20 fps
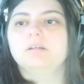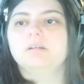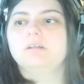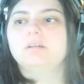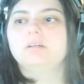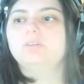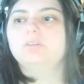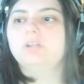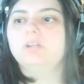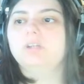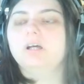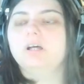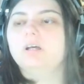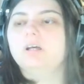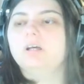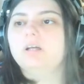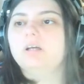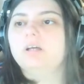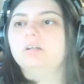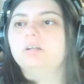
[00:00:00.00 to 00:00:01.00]

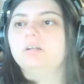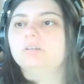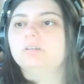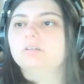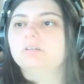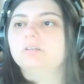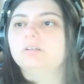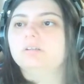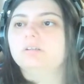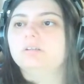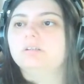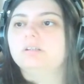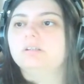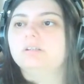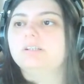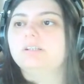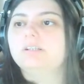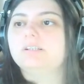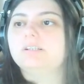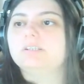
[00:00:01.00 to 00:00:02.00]
Ta-da! And
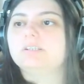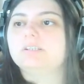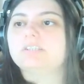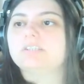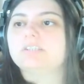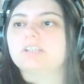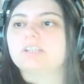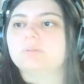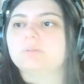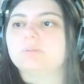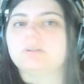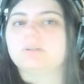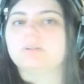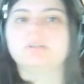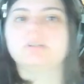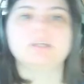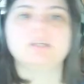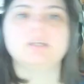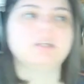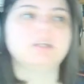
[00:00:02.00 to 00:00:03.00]
it is exported.
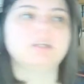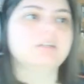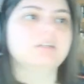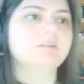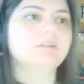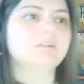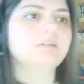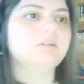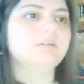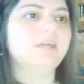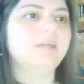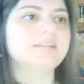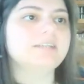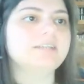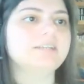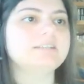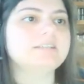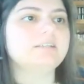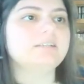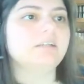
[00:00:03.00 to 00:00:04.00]
And
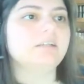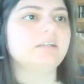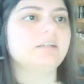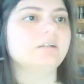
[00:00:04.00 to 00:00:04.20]
exit and